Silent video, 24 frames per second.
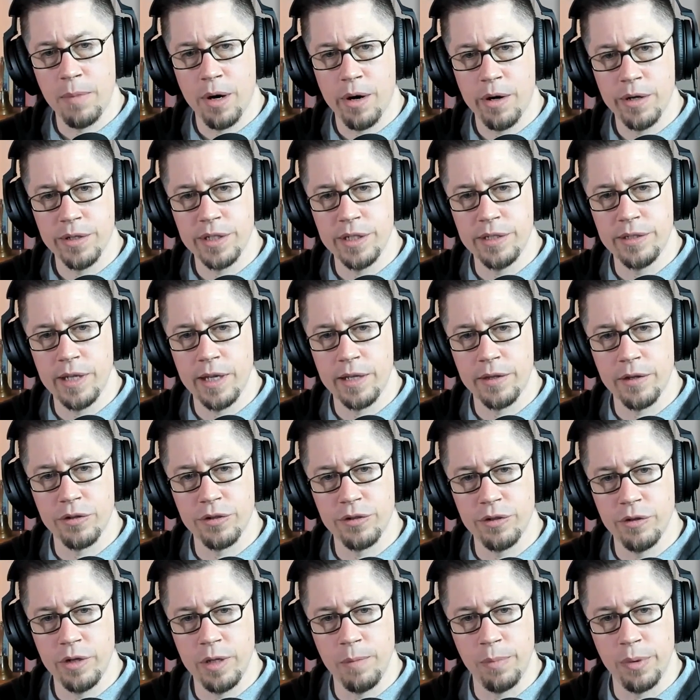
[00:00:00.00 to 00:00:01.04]
bars, he'd take their
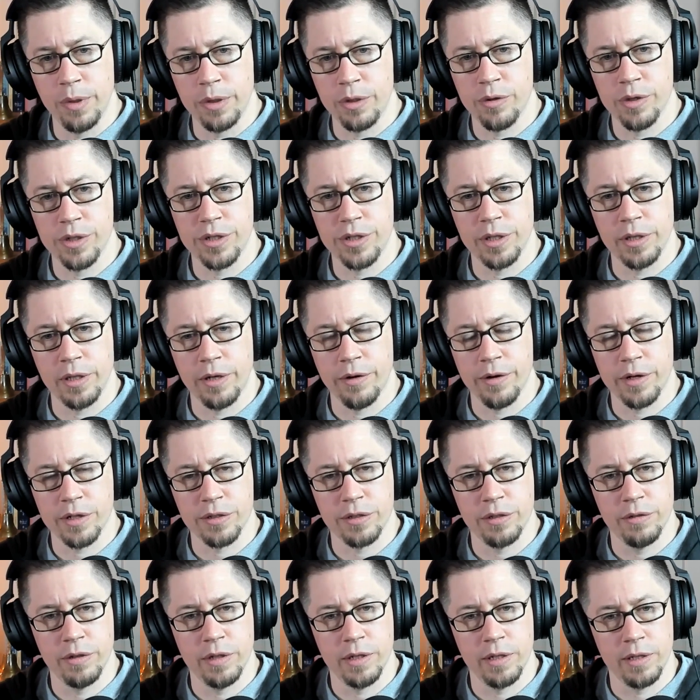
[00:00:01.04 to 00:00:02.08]
tune, he'd put Christian lyrics
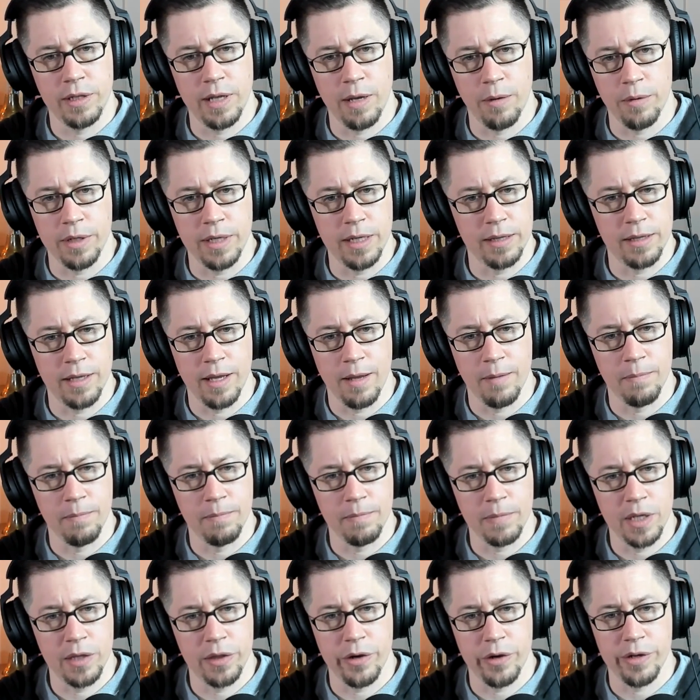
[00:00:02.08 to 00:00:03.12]
to it that would get
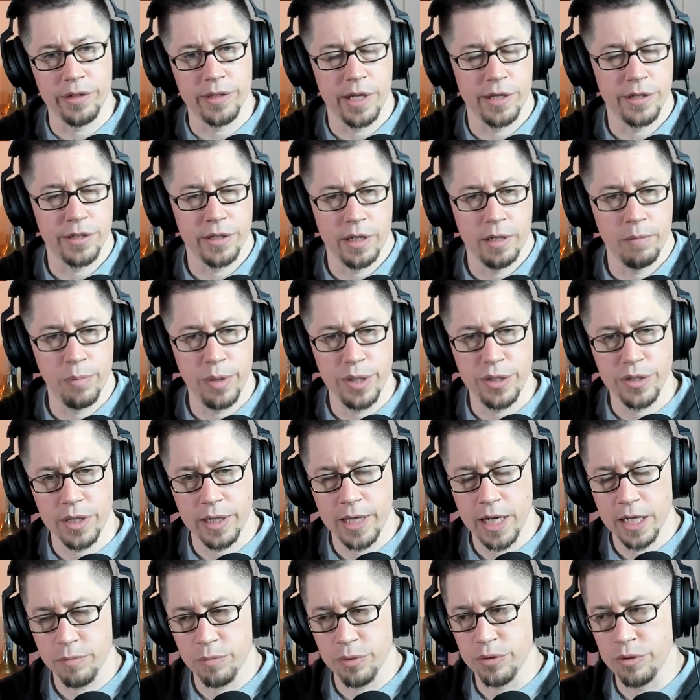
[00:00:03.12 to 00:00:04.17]
their attention, and he'd preach the
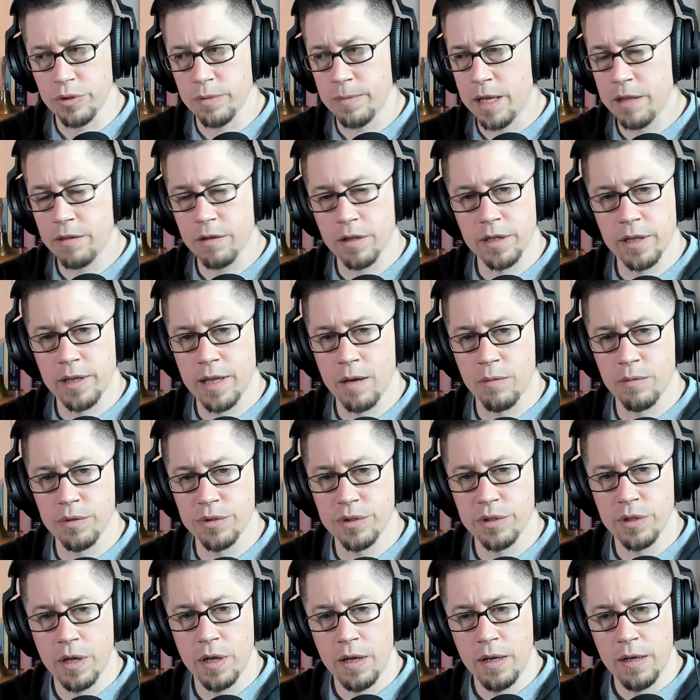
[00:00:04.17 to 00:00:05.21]
gospel to them. I thought that
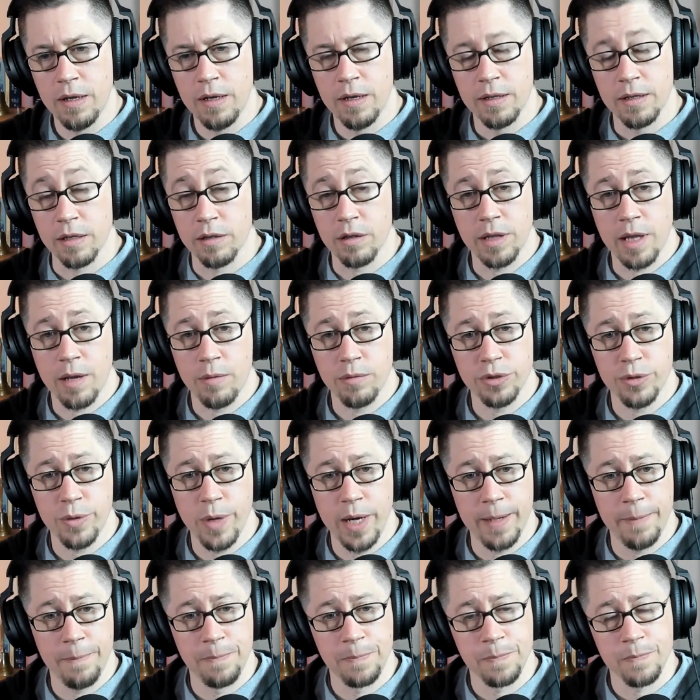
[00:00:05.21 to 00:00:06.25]
was
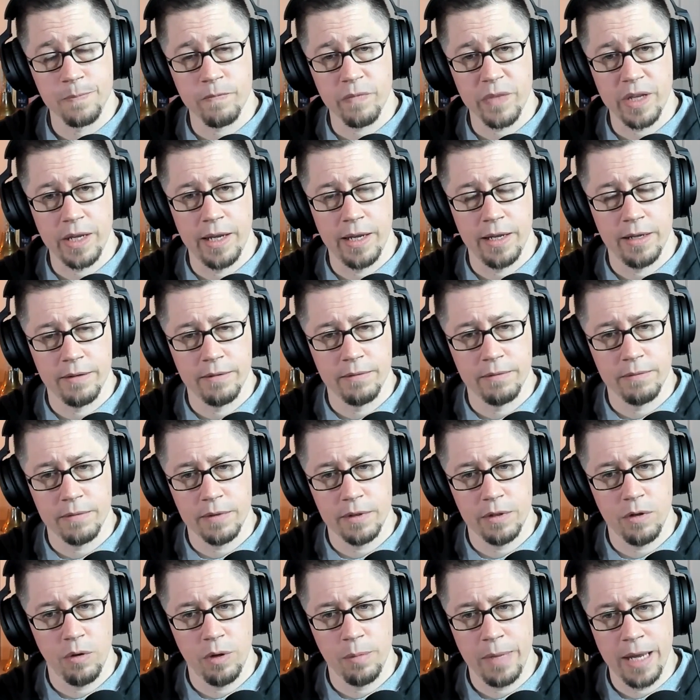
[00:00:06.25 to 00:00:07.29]
great. And
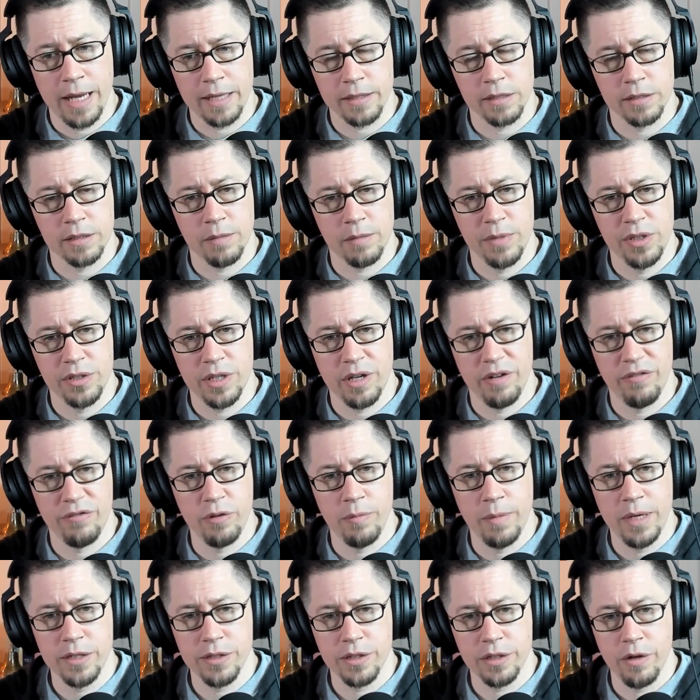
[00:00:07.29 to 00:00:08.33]
going back to something you said a few
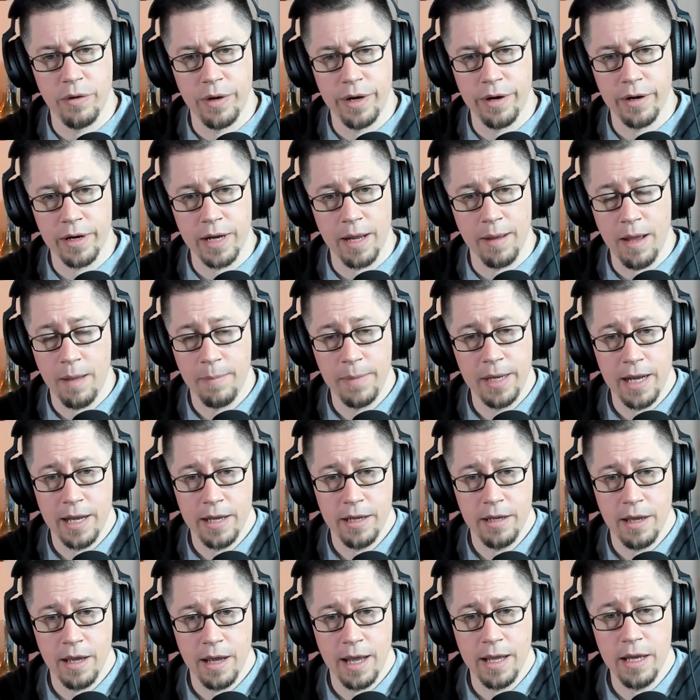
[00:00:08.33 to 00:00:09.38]
minutes ago, Eric, I
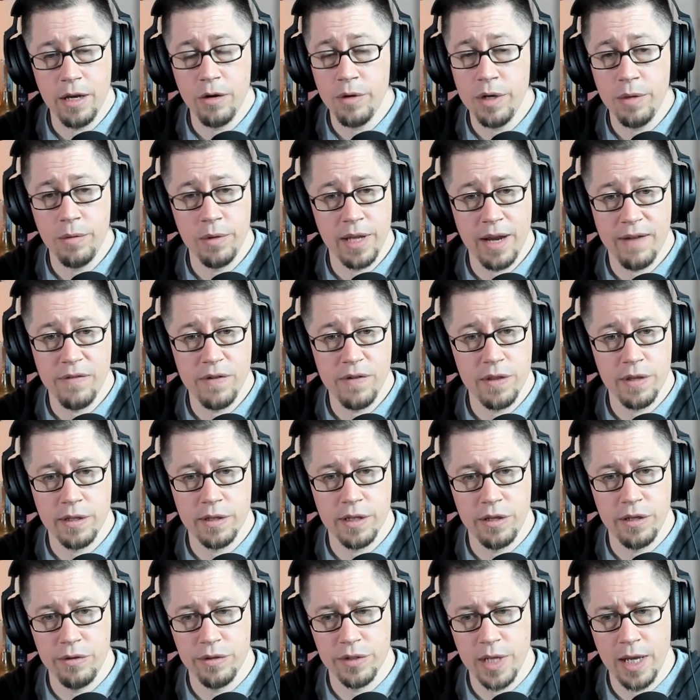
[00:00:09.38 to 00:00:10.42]
agreed with everything that
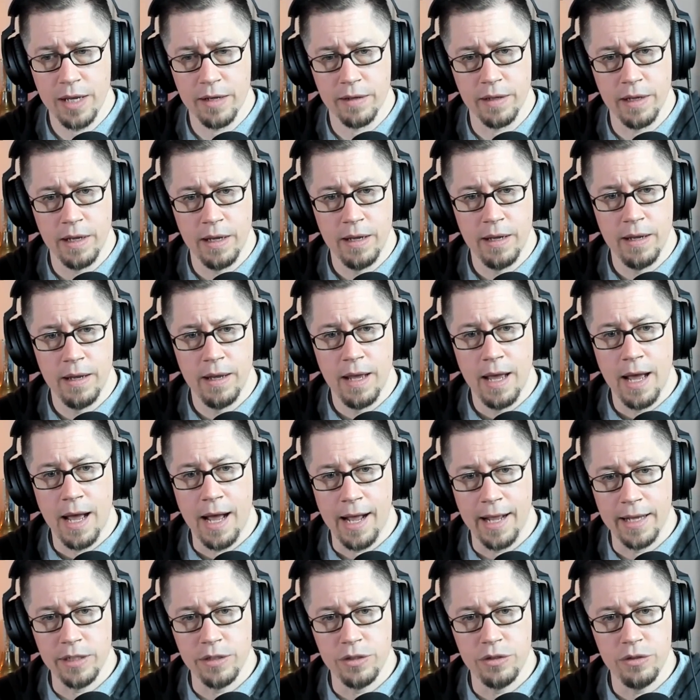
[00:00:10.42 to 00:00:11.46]
you said.
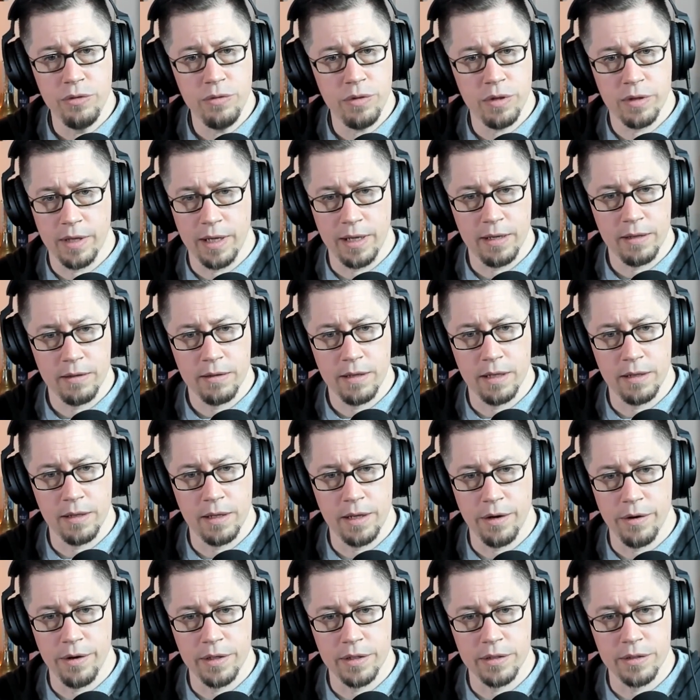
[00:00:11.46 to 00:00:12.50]
I do think that
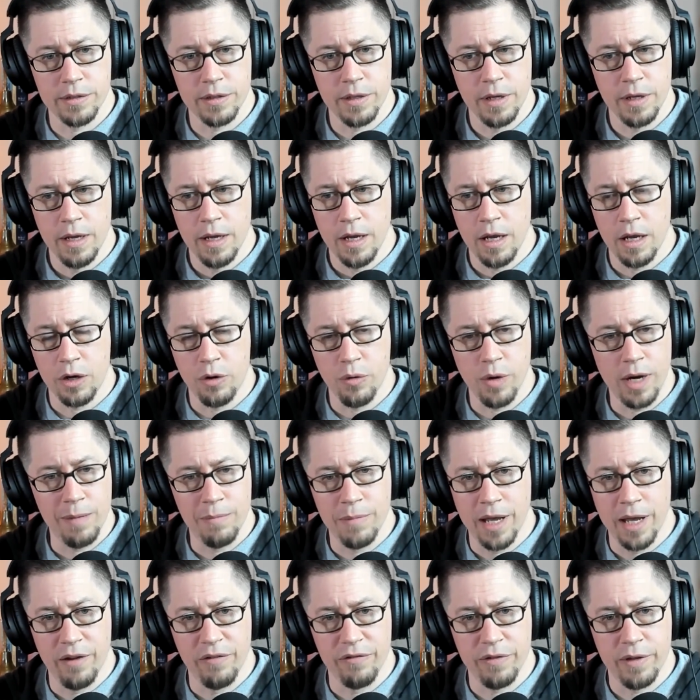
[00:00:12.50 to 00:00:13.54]
there is a great
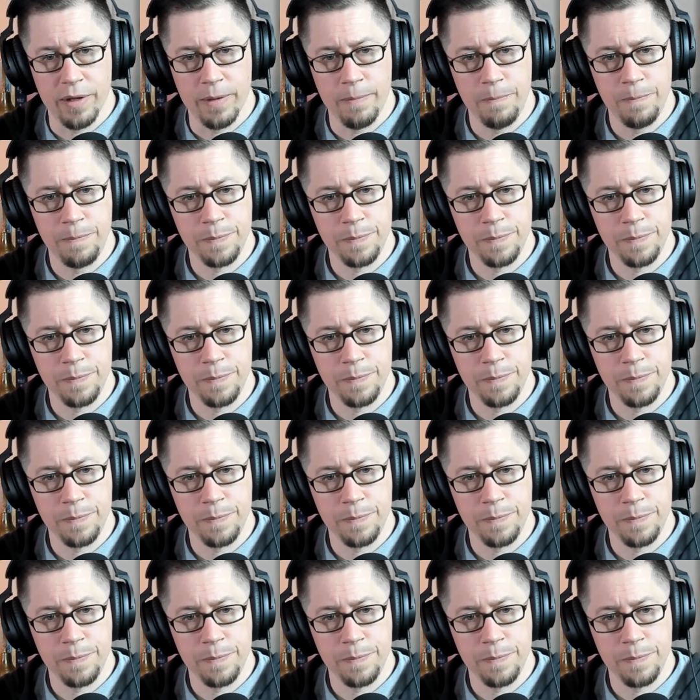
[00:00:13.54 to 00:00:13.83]
benefit